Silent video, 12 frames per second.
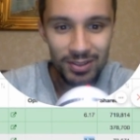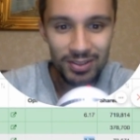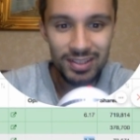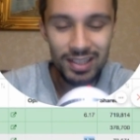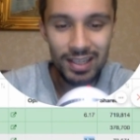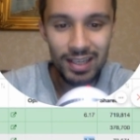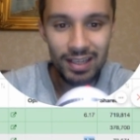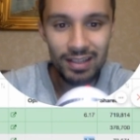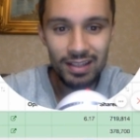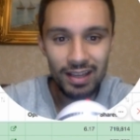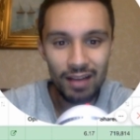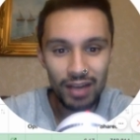You can see here
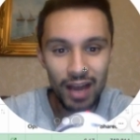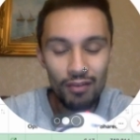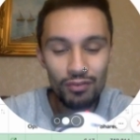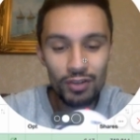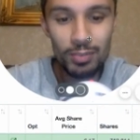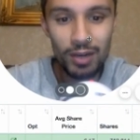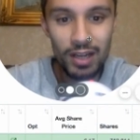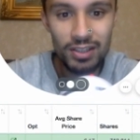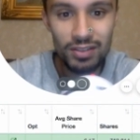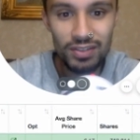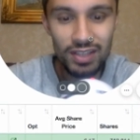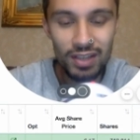they have an average price
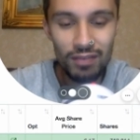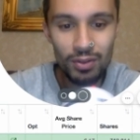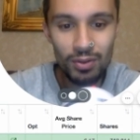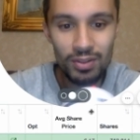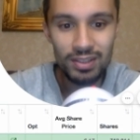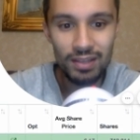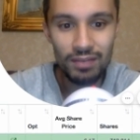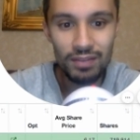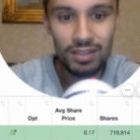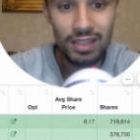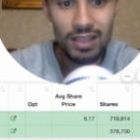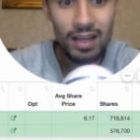of
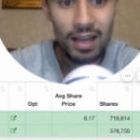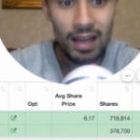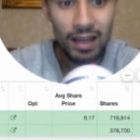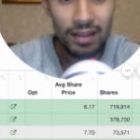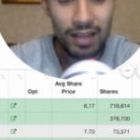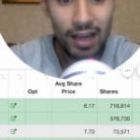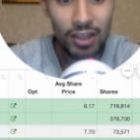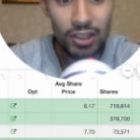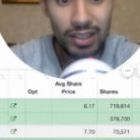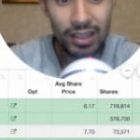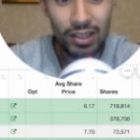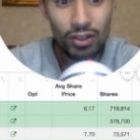$7.70 and they
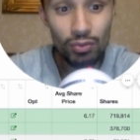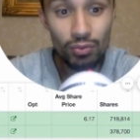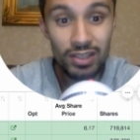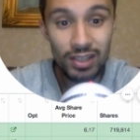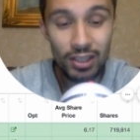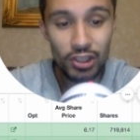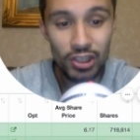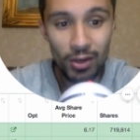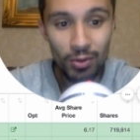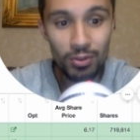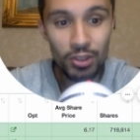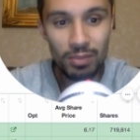actually increased their
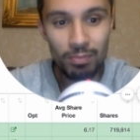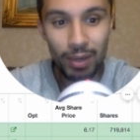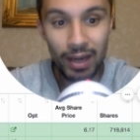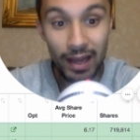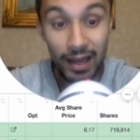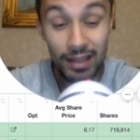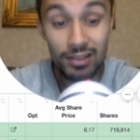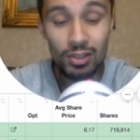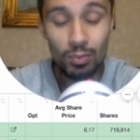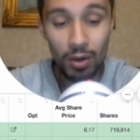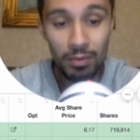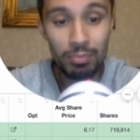share ownership by
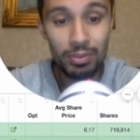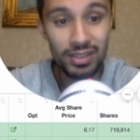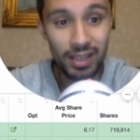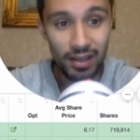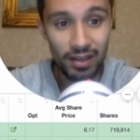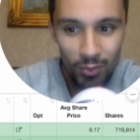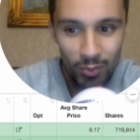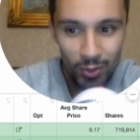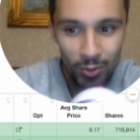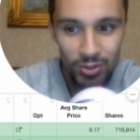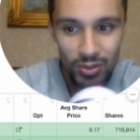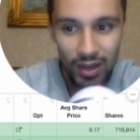81%. We
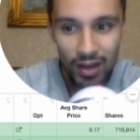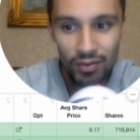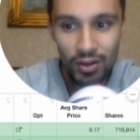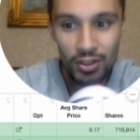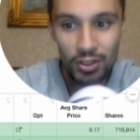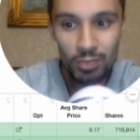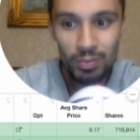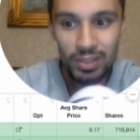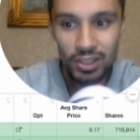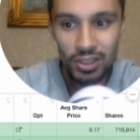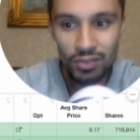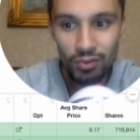also have a new
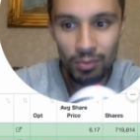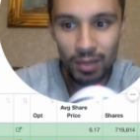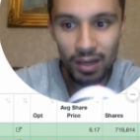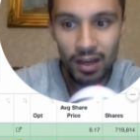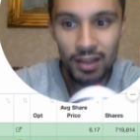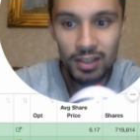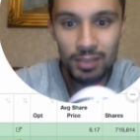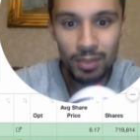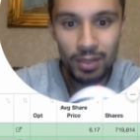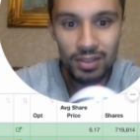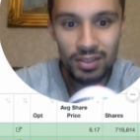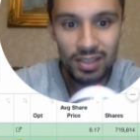position from Alliance
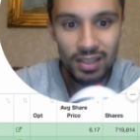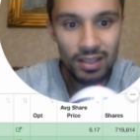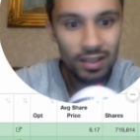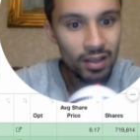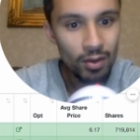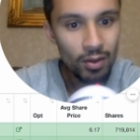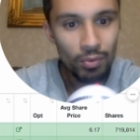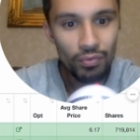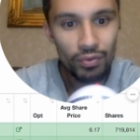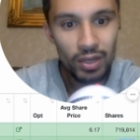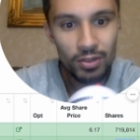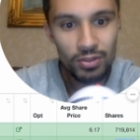Bernstein with
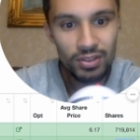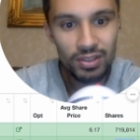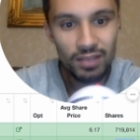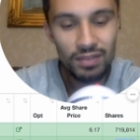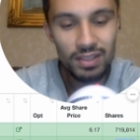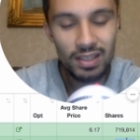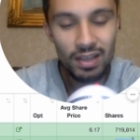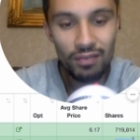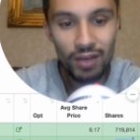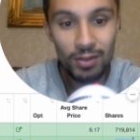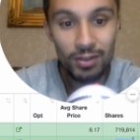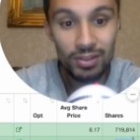
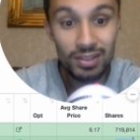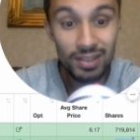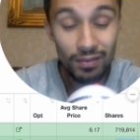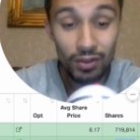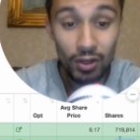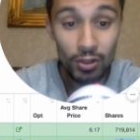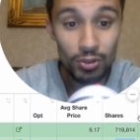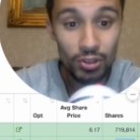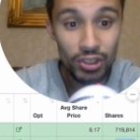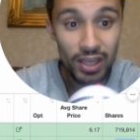378,700